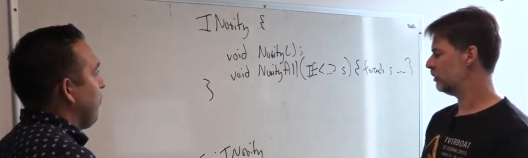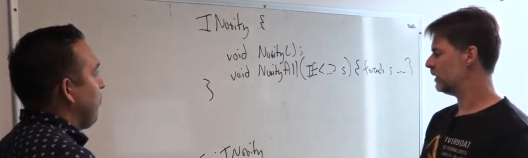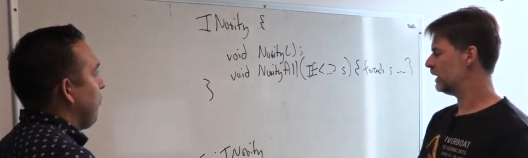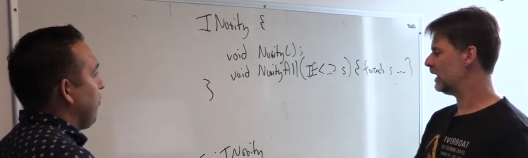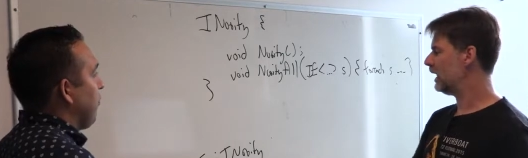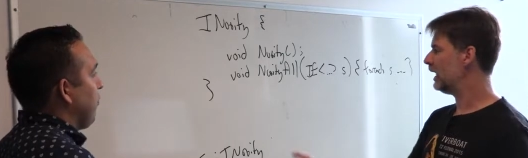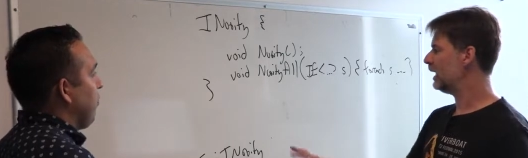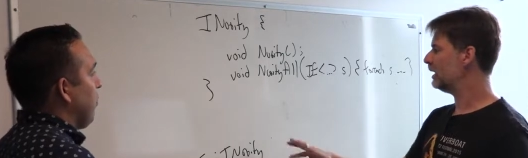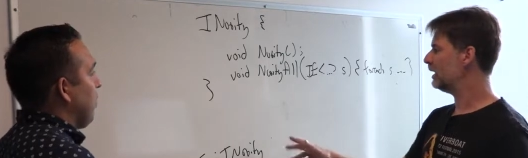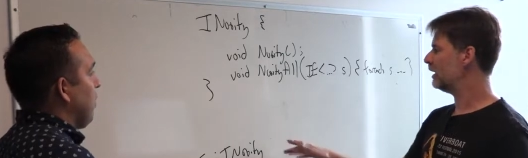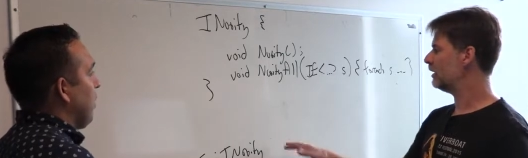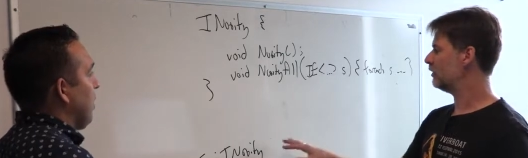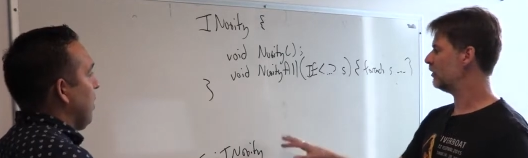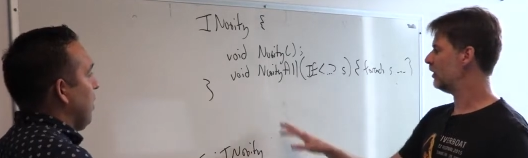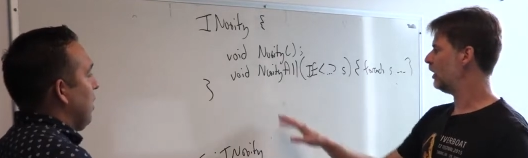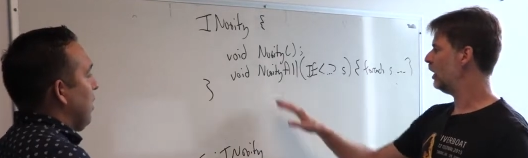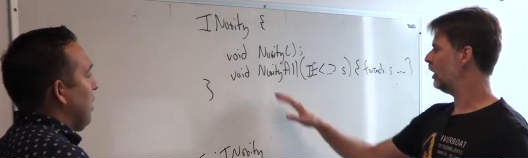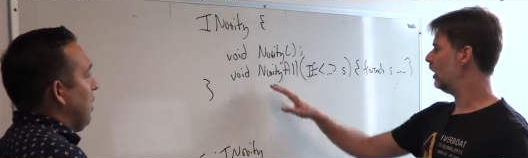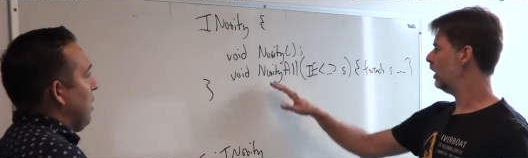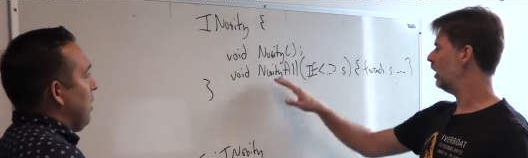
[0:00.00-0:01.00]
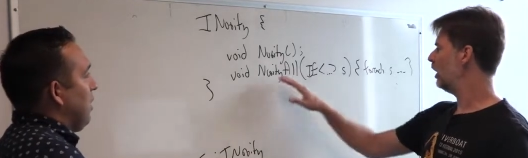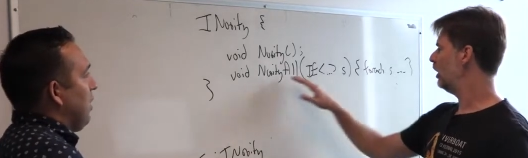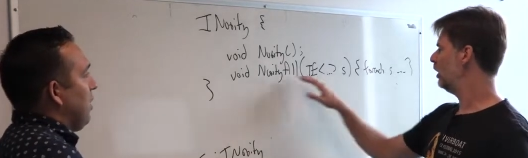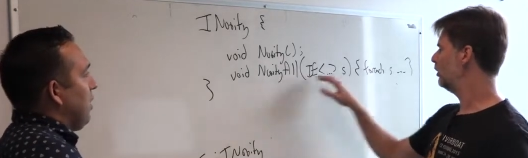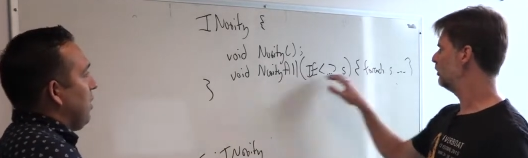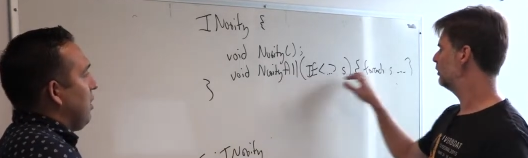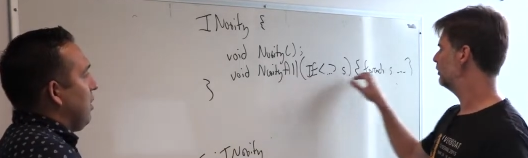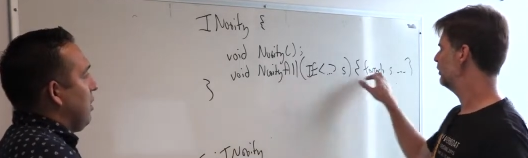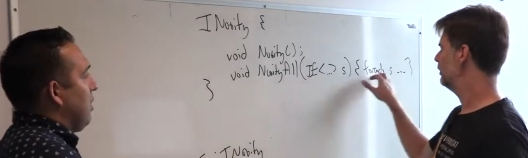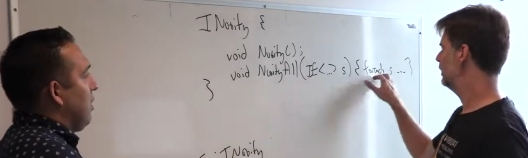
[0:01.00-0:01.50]
Speaker 1: mechanics
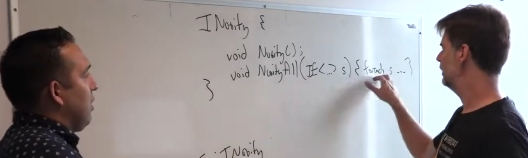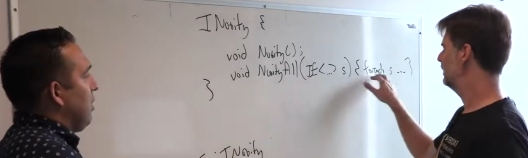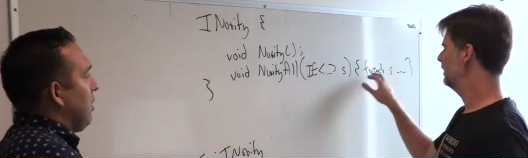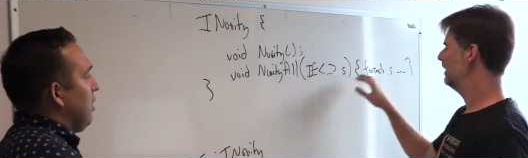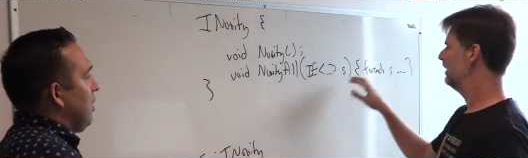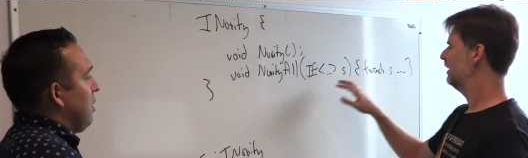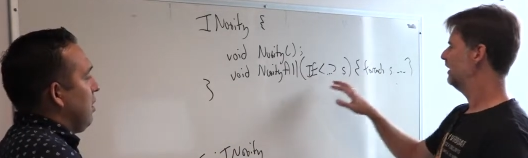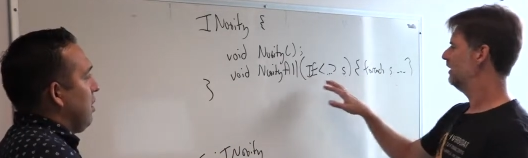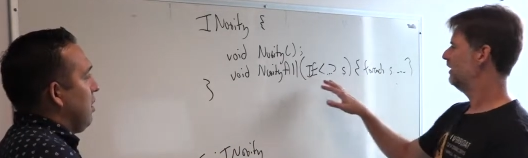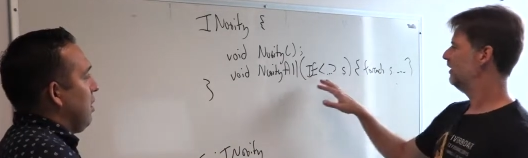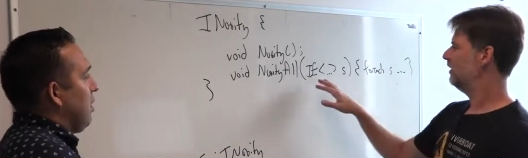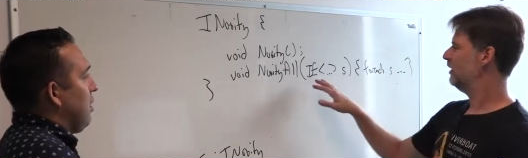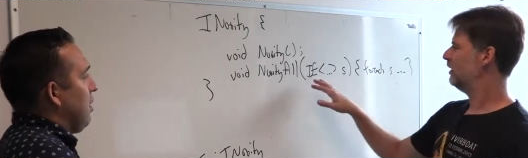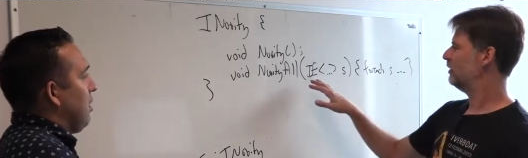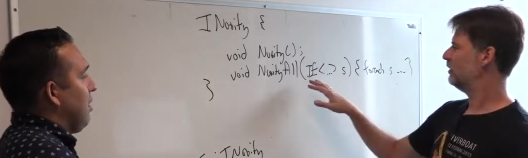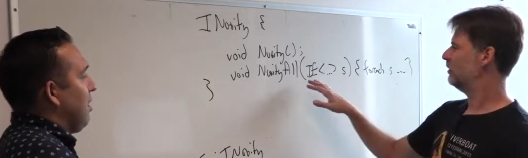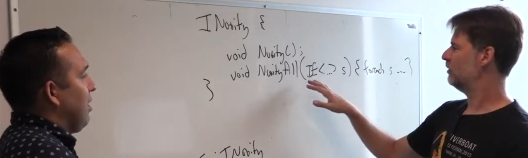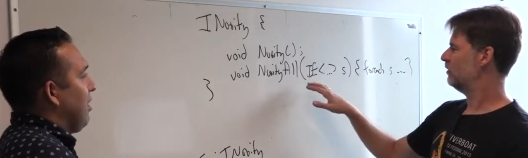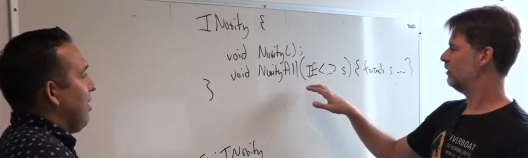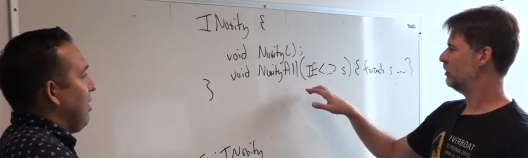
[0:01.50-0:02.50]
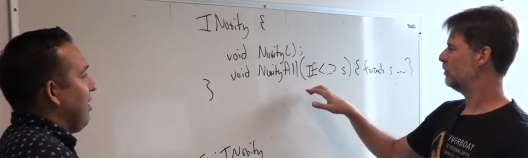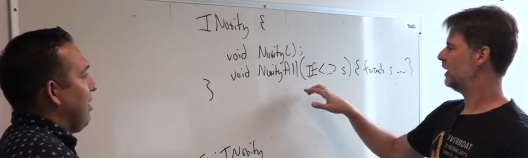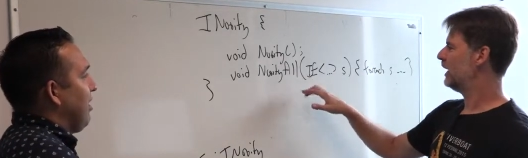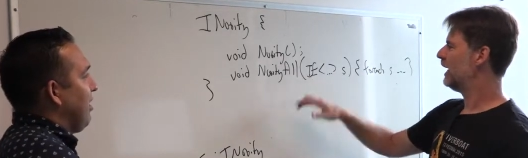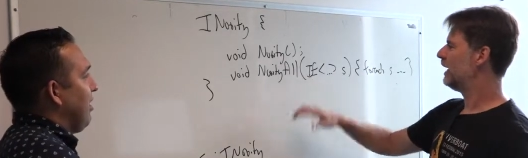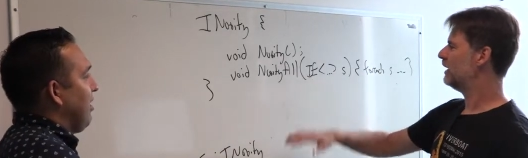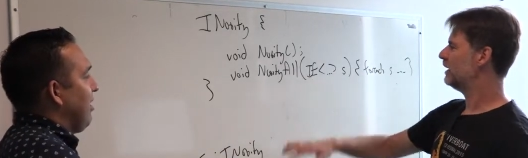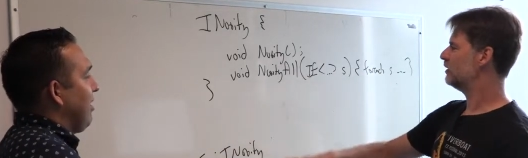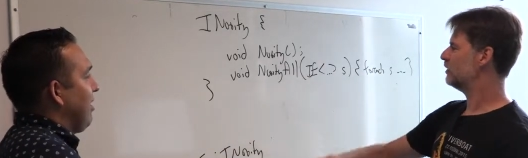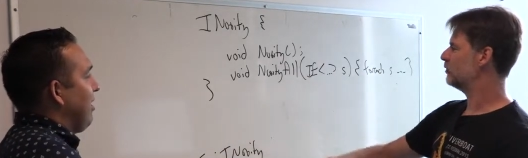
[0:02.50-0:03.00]
of the, the
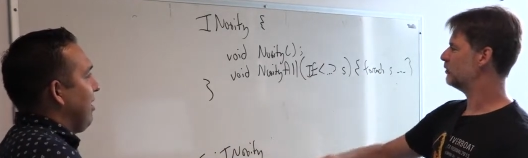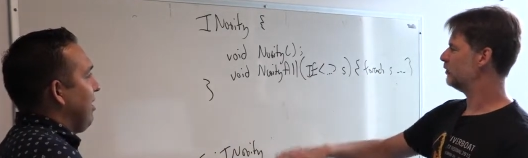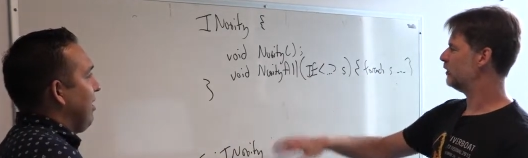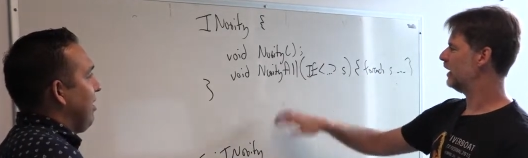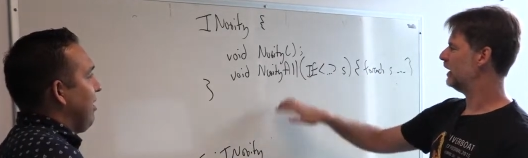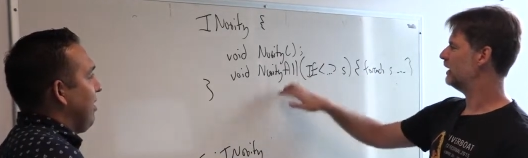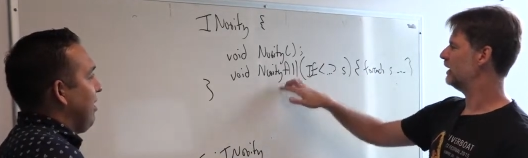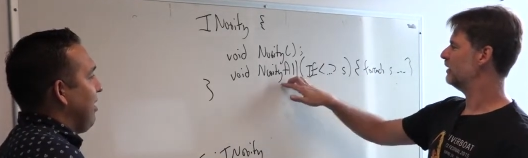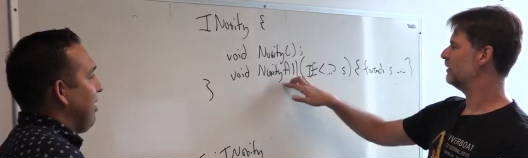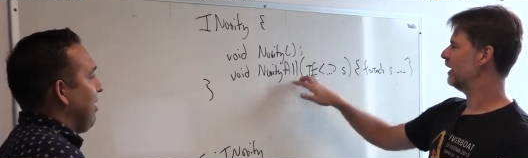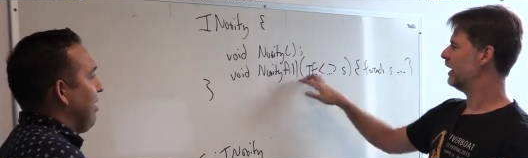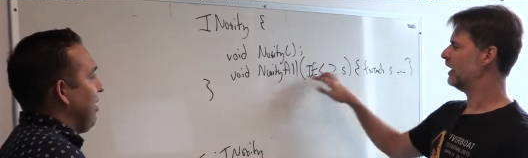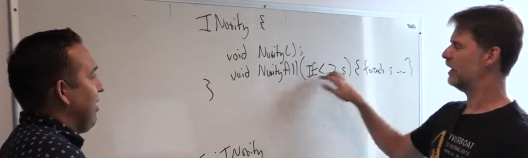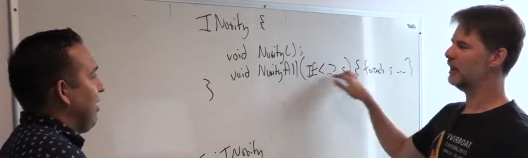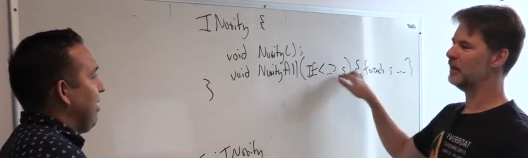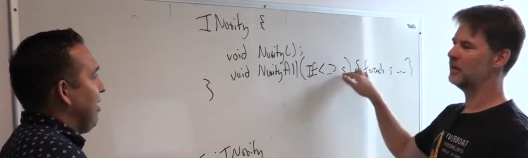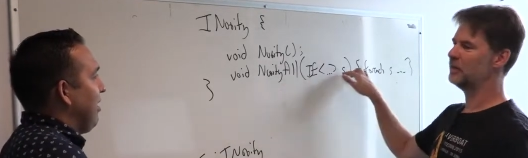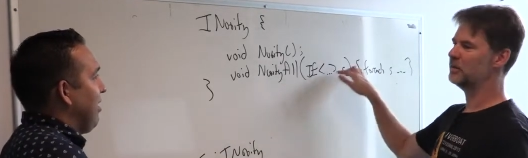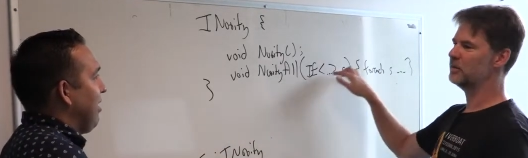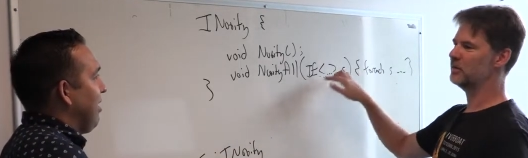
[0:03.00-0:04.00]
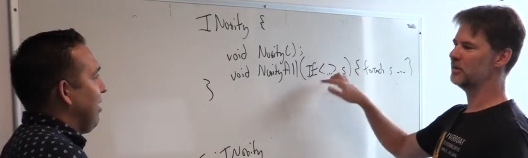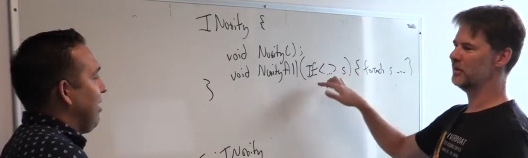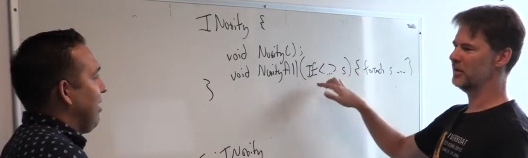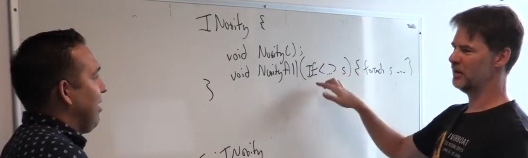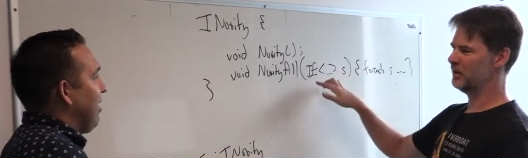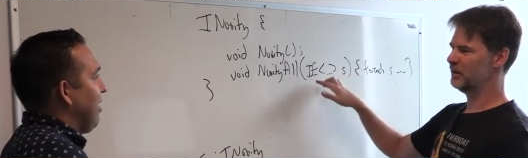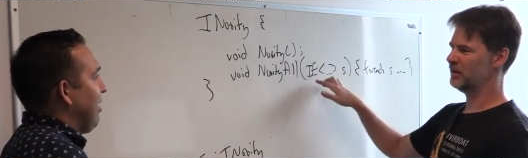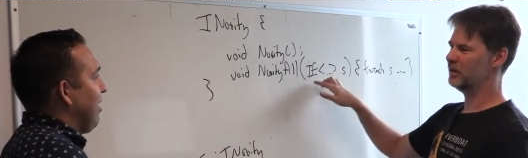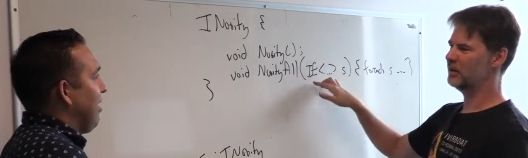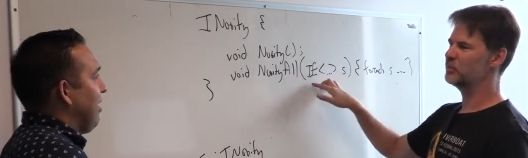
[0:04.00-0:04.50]
mechanics of finding that
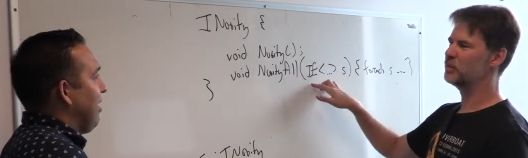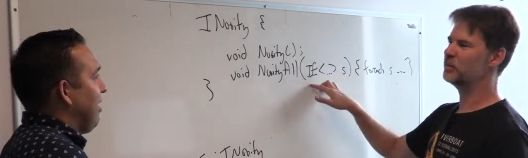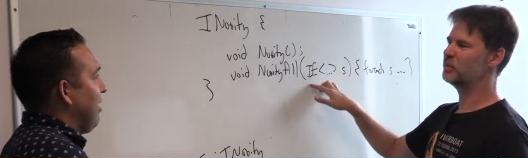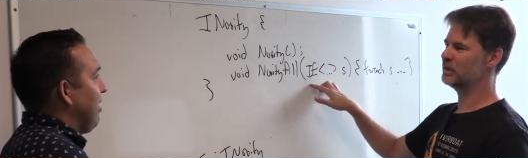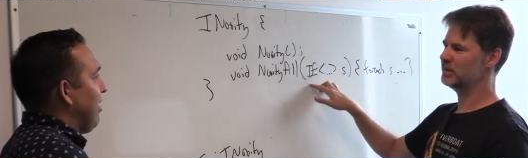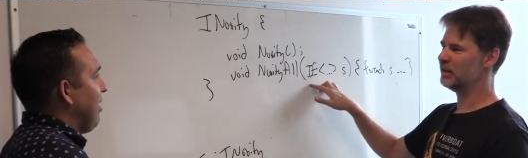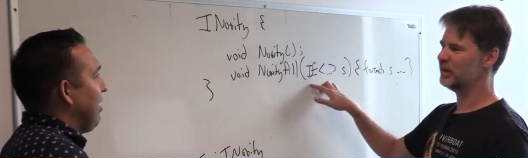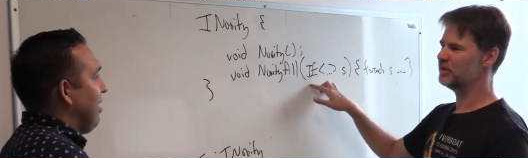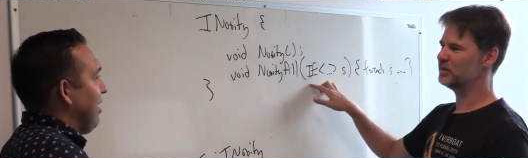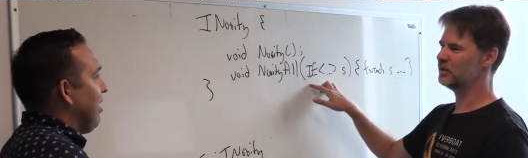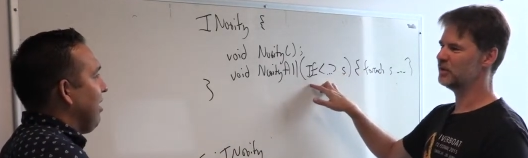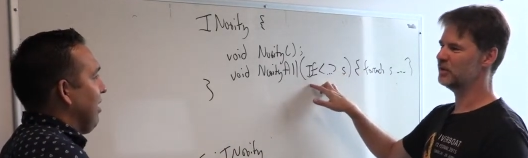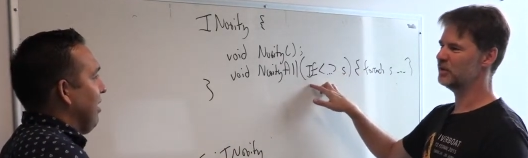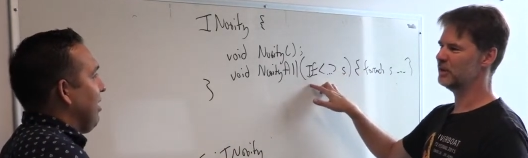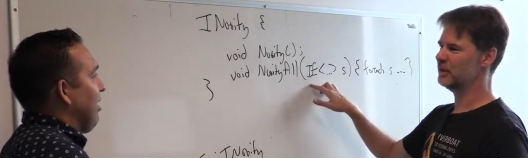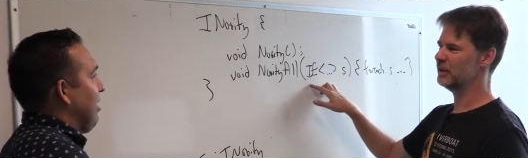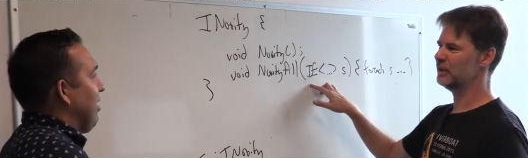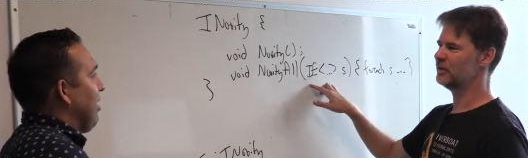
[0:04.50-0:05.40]
uh, implementation and